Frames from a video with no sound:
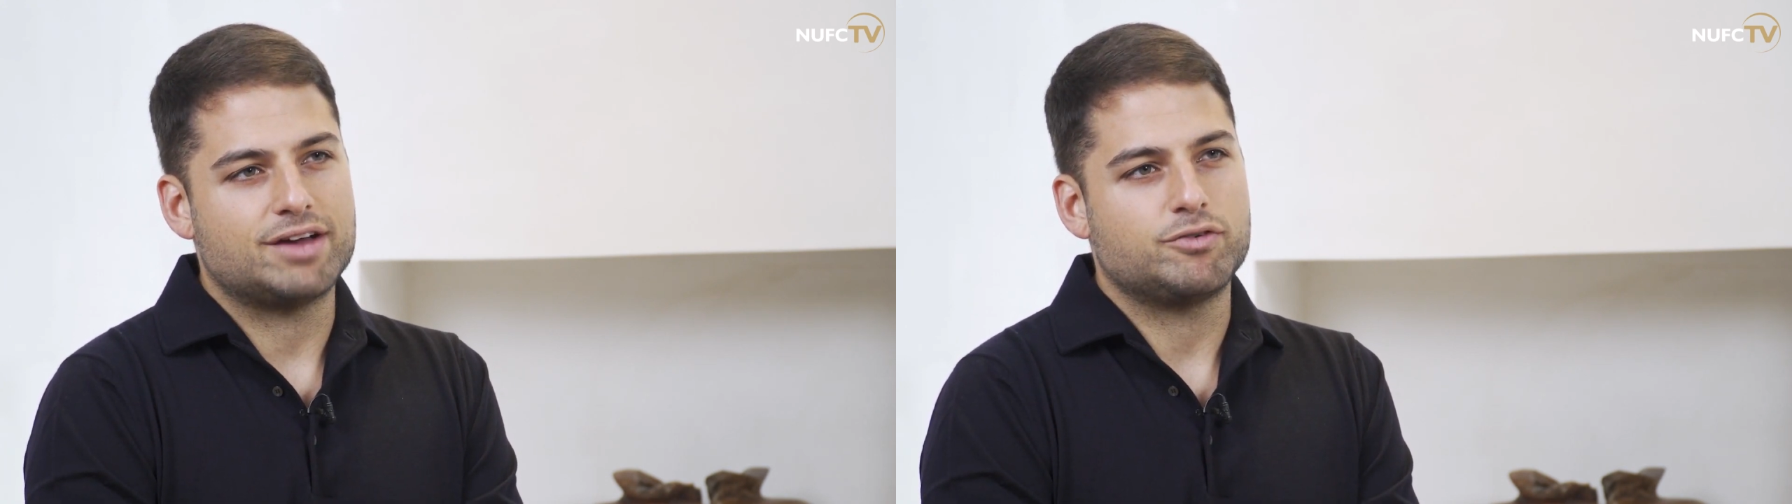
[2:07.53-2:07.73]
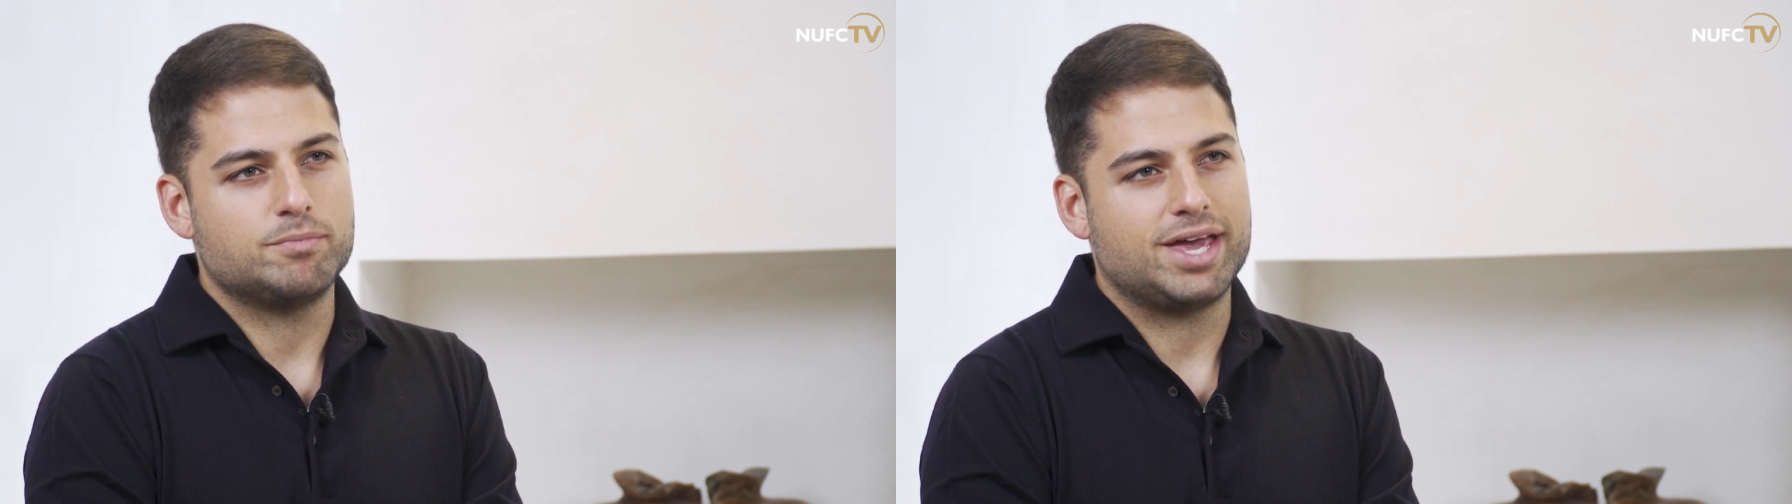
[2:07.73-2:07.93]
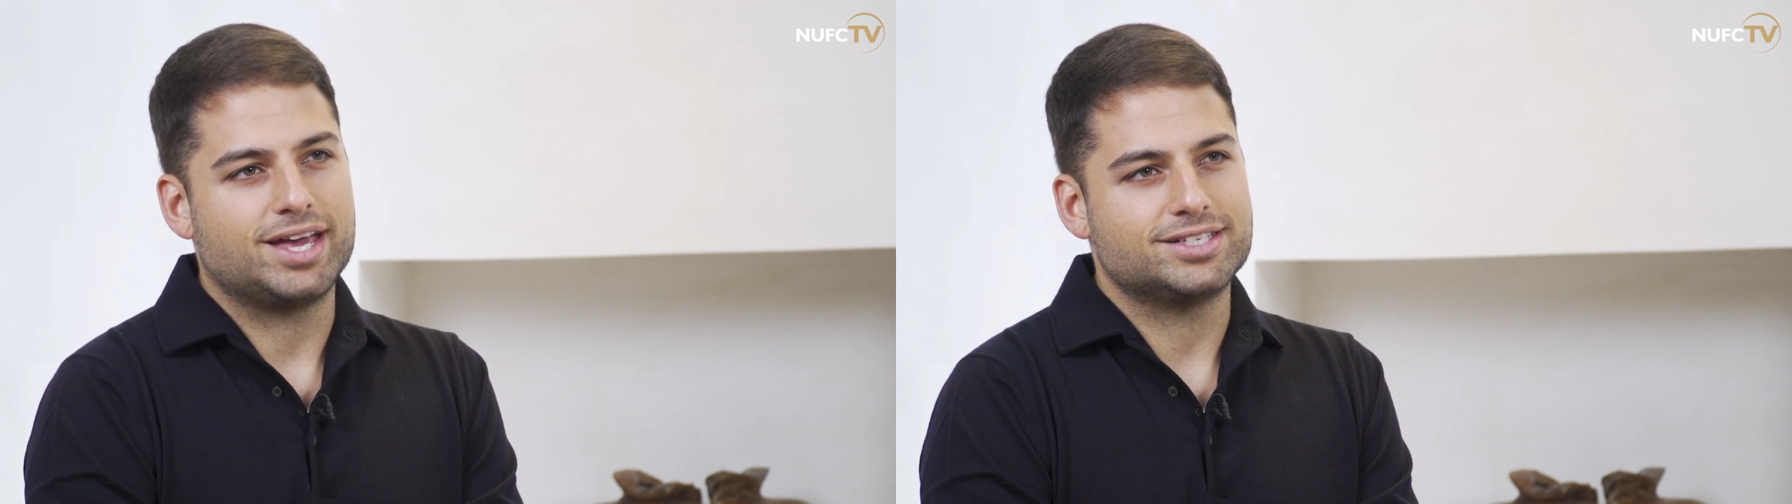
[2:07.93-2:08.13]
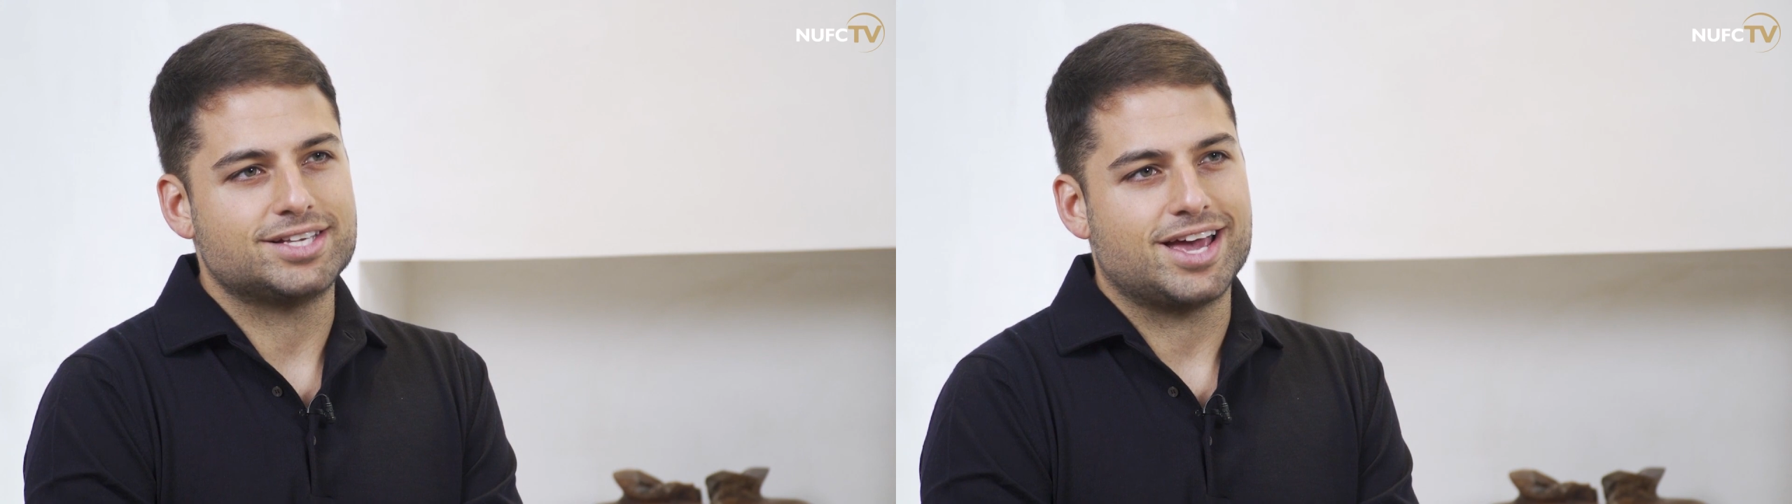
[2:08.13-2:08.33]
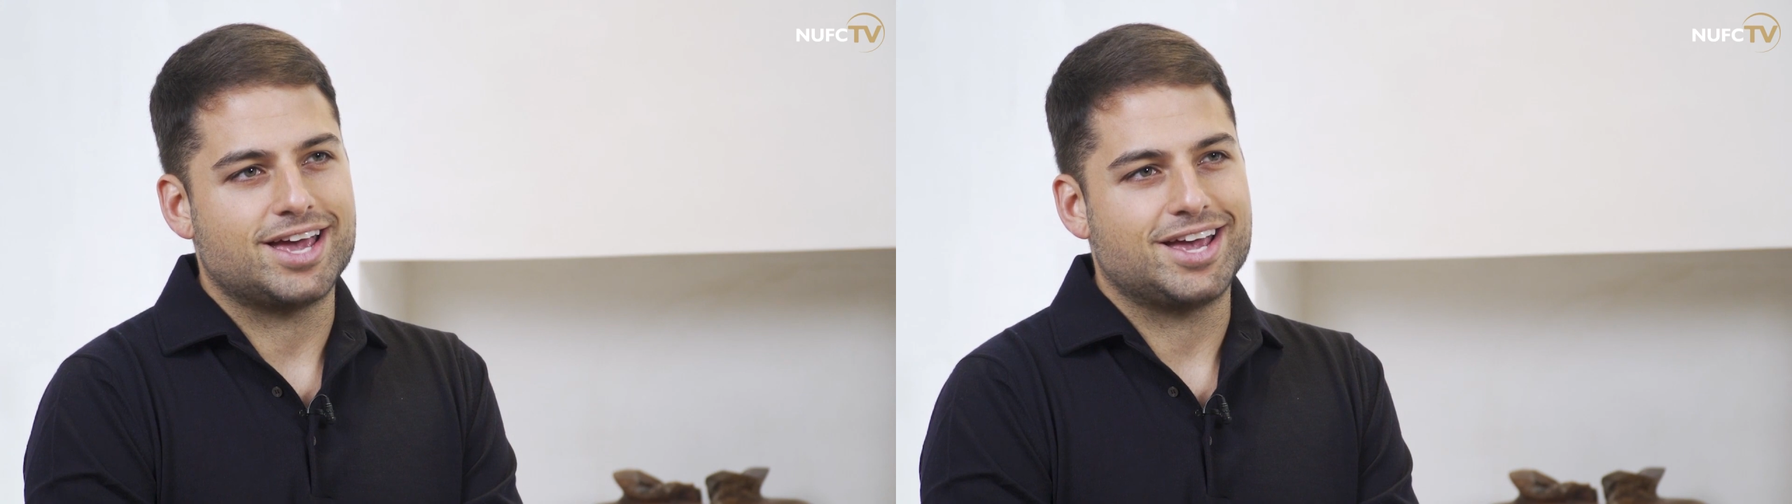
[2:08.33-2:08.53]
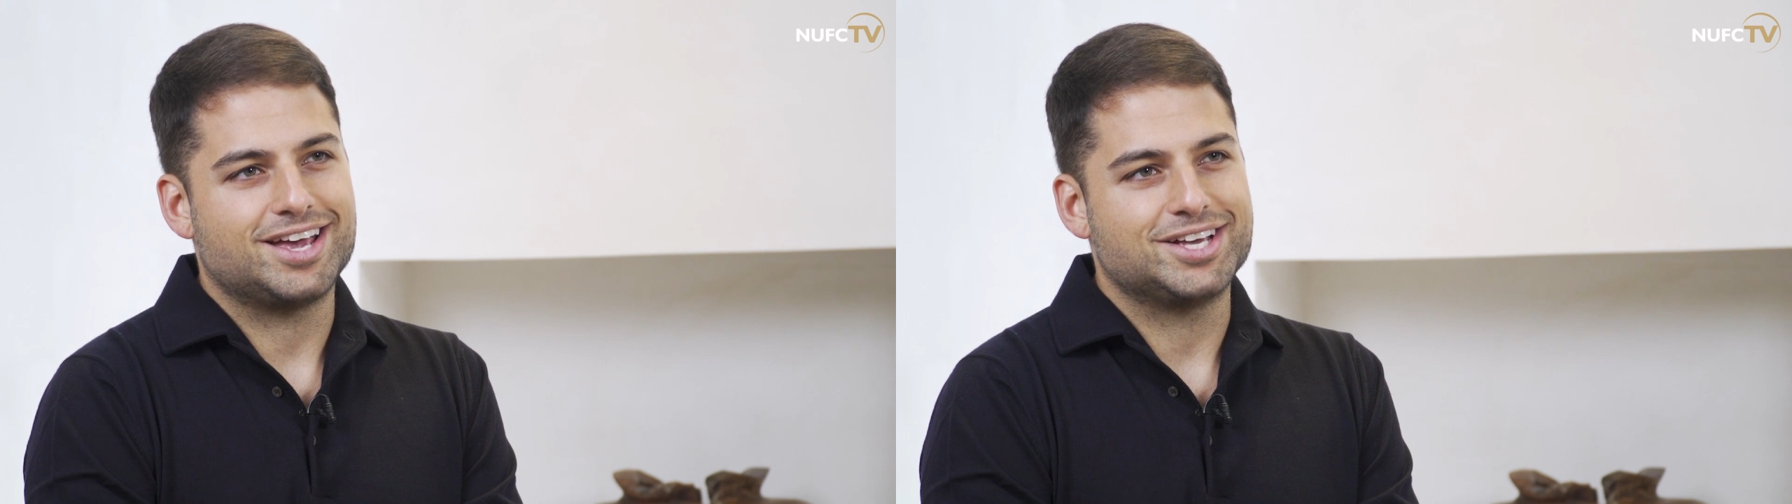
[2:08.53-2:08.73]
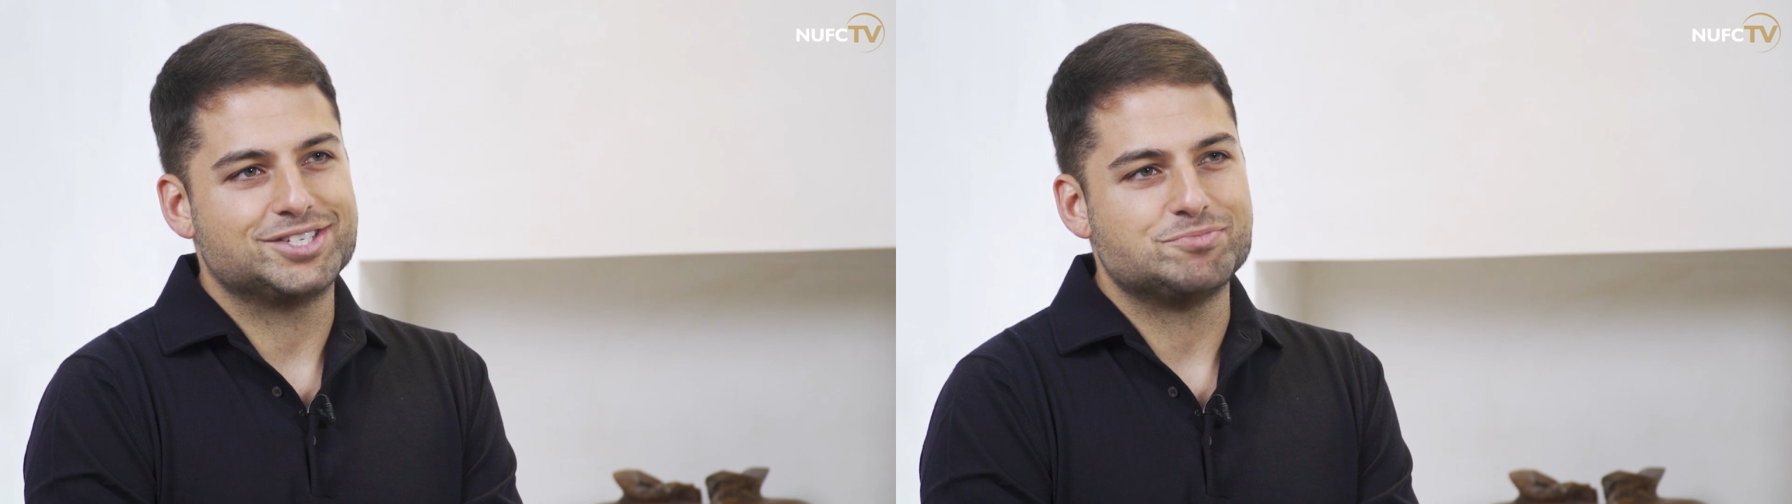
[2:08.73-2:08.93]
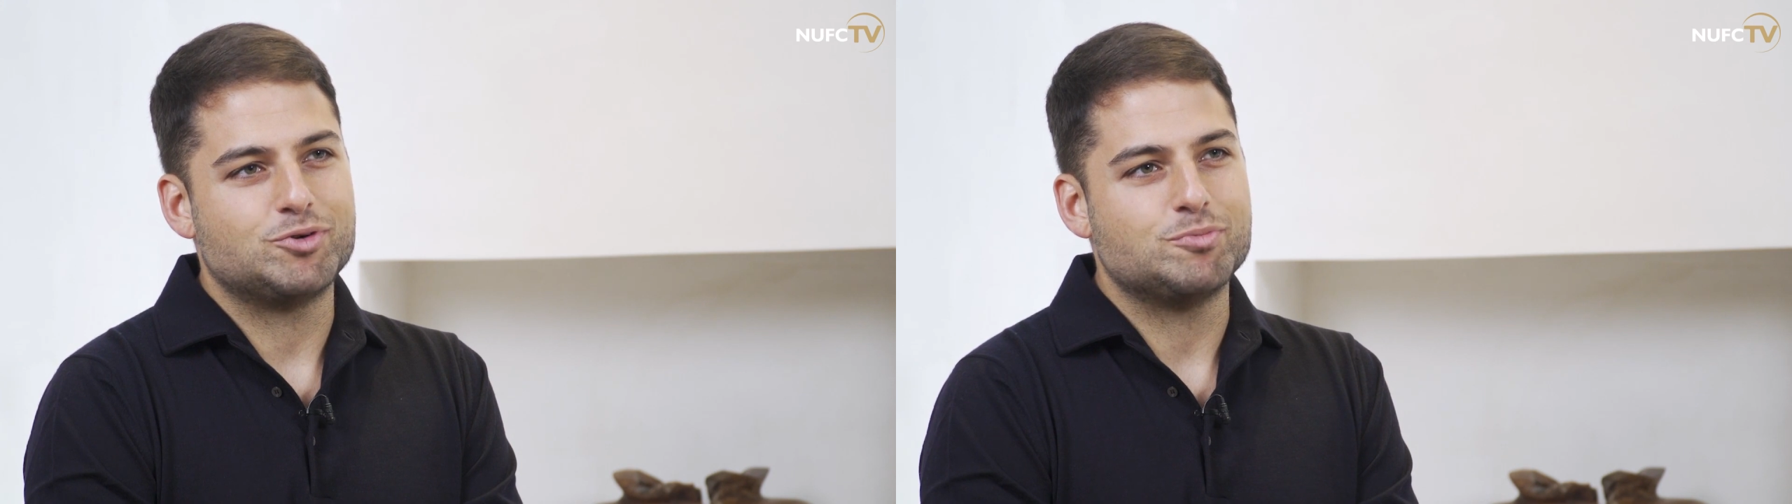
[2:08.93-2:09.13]
for me is
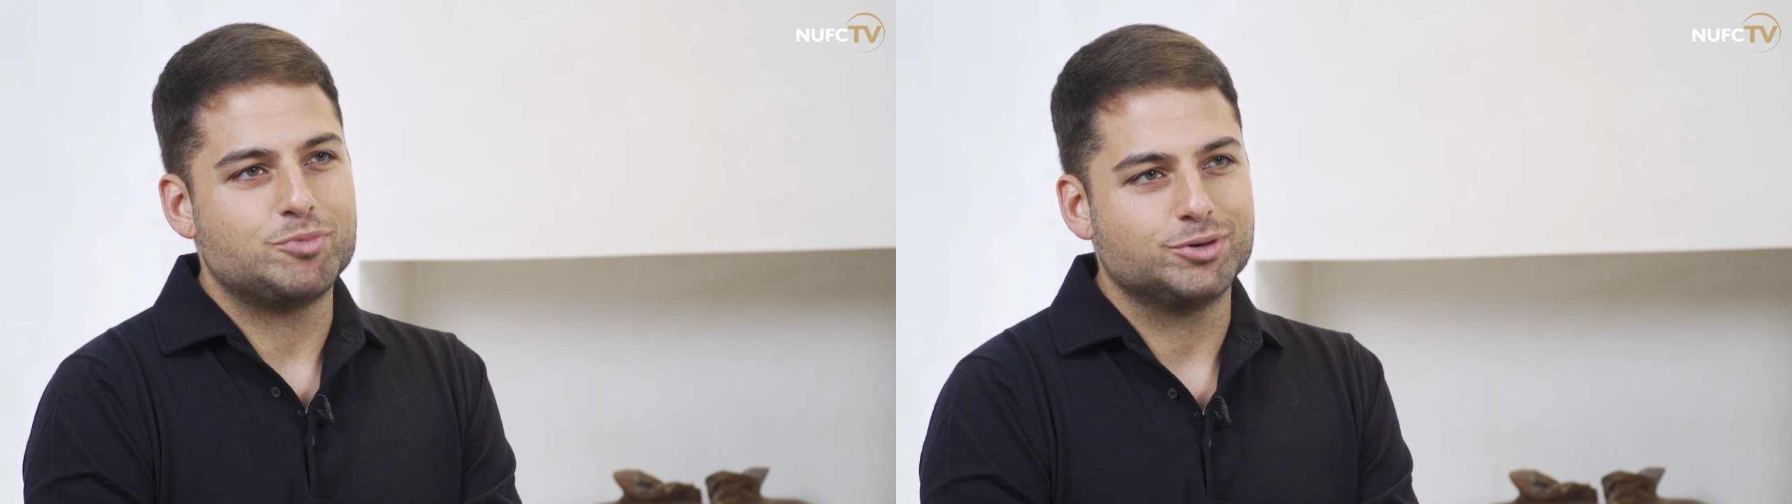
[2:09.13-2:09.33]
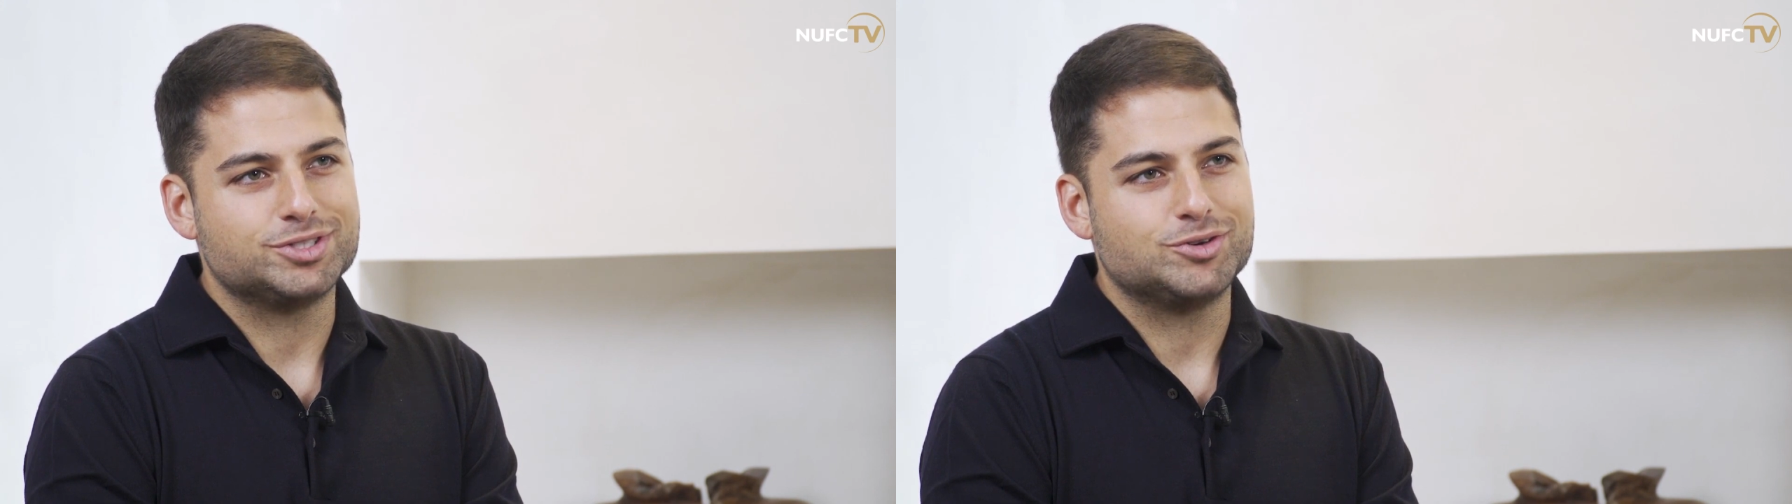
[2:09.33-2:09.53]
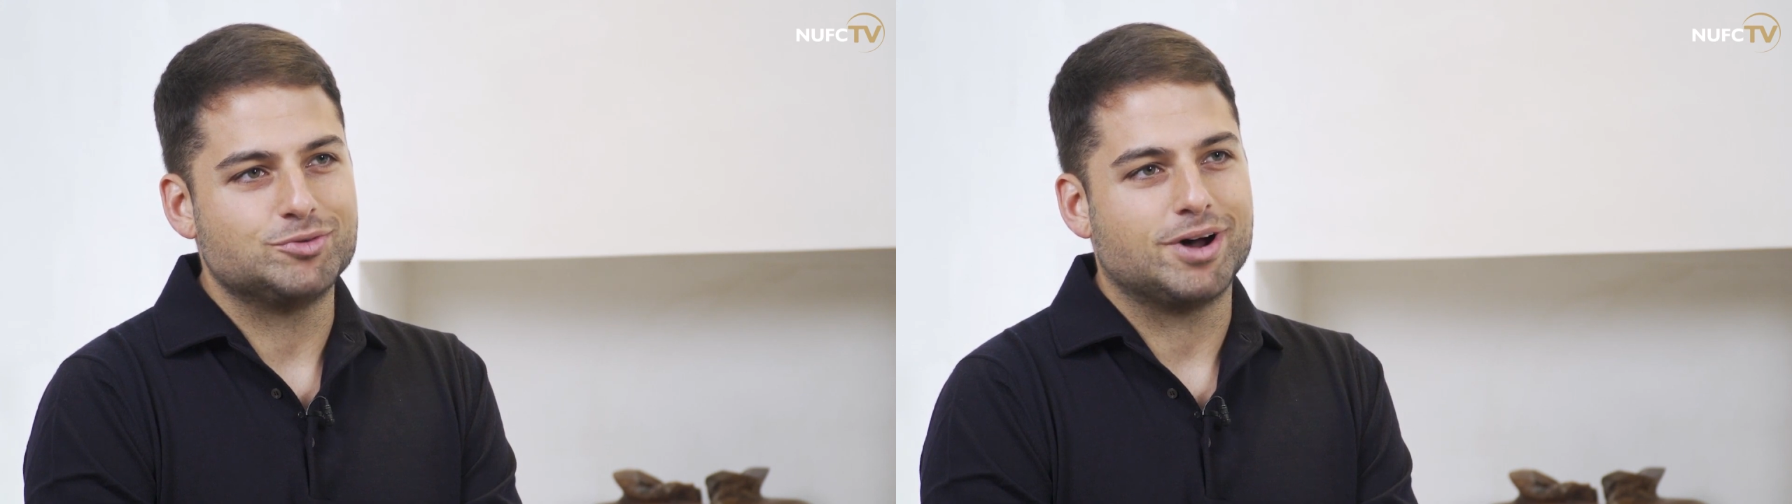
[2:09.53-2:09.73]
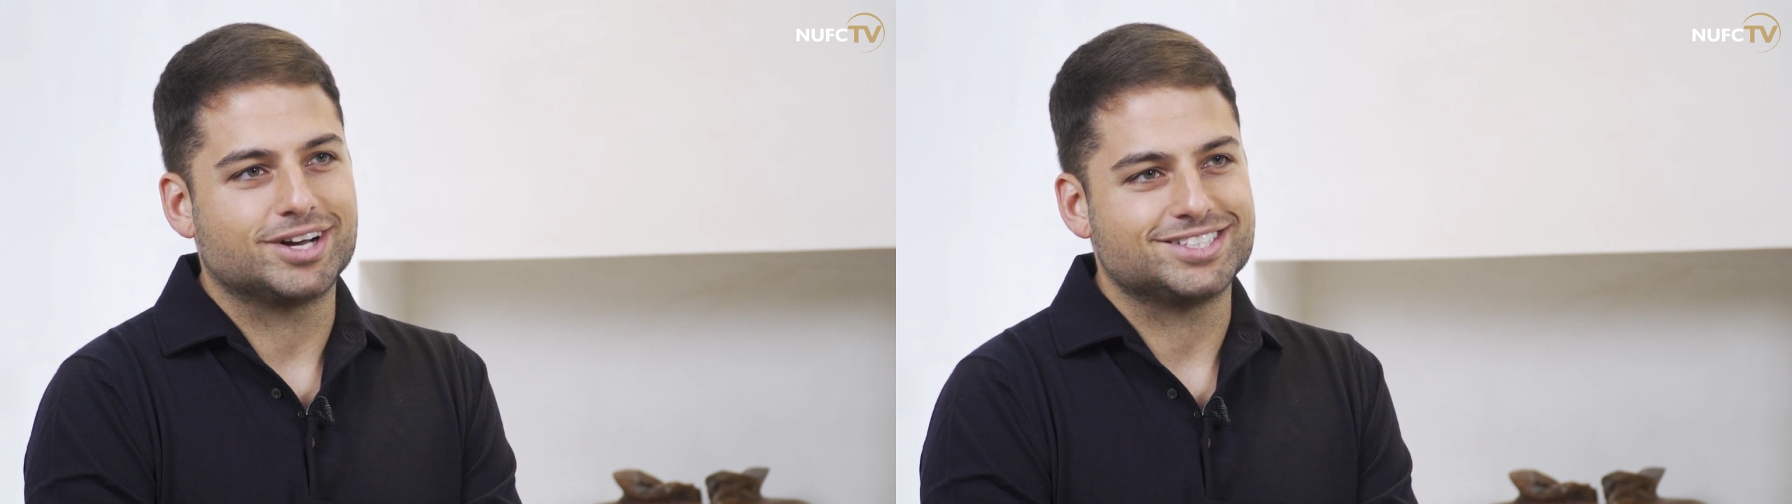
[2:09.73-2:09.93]
a more important hallmark